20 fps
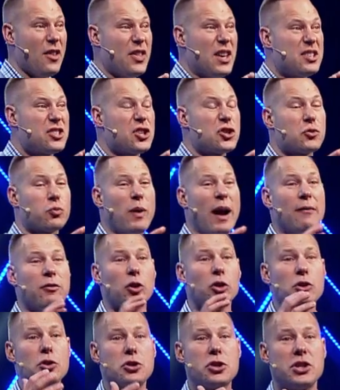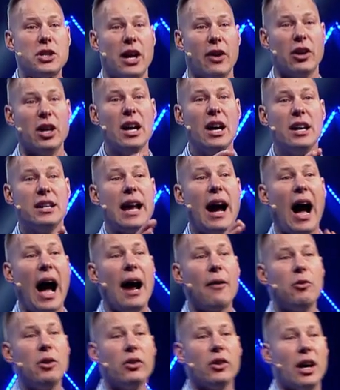This is revolutionary. Now,
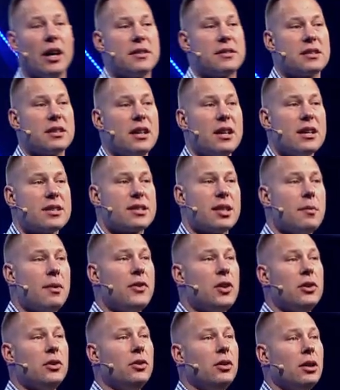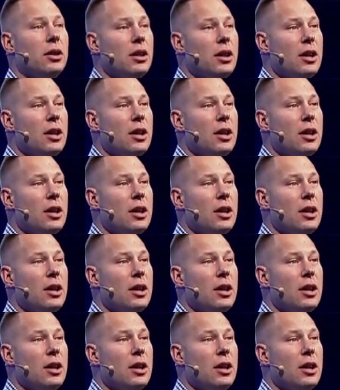I realize some of you,